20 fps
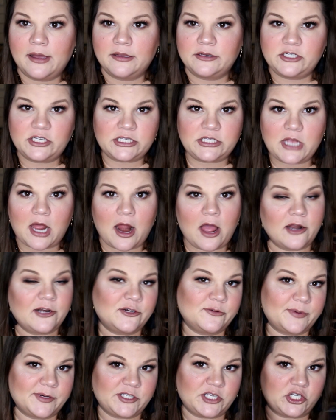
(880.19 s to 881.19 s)
Just not
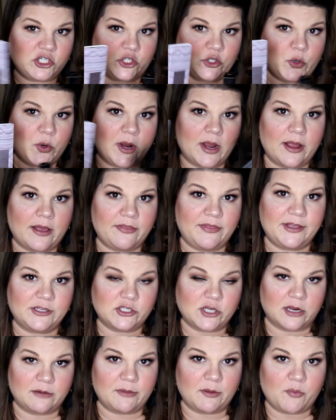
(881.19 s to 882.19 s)
100% sure these
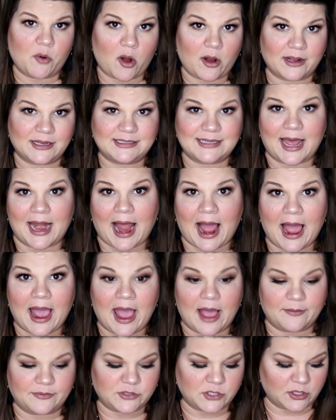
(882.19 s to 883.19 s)
are gonna be products that I
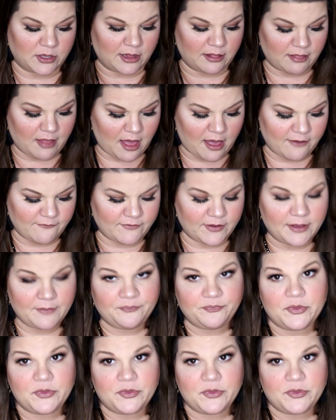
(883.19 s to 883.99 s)
absolutely love.